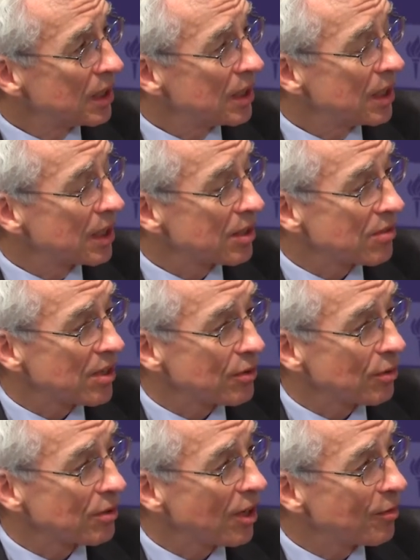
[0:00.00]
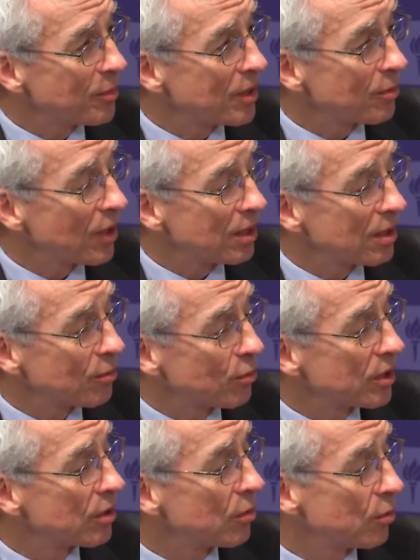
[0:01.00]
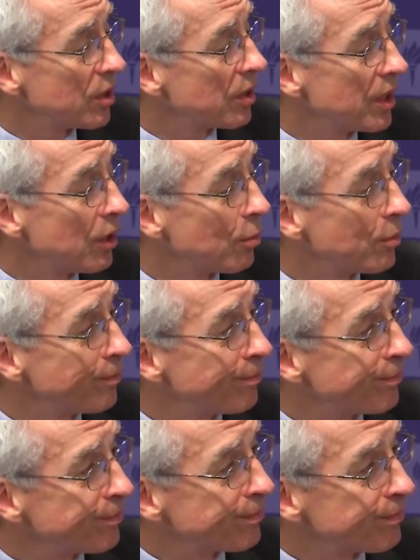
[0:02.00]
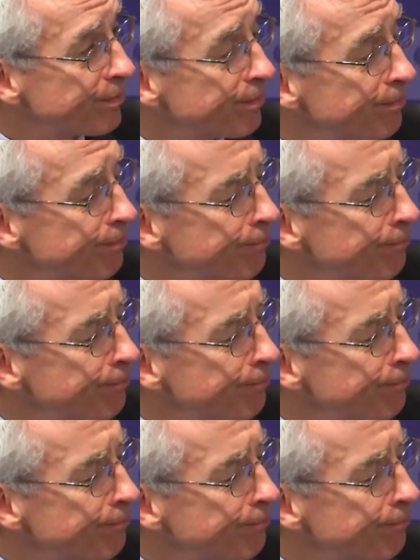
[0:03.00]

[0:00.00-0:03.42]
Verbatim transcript: at the central government, will will help. And the final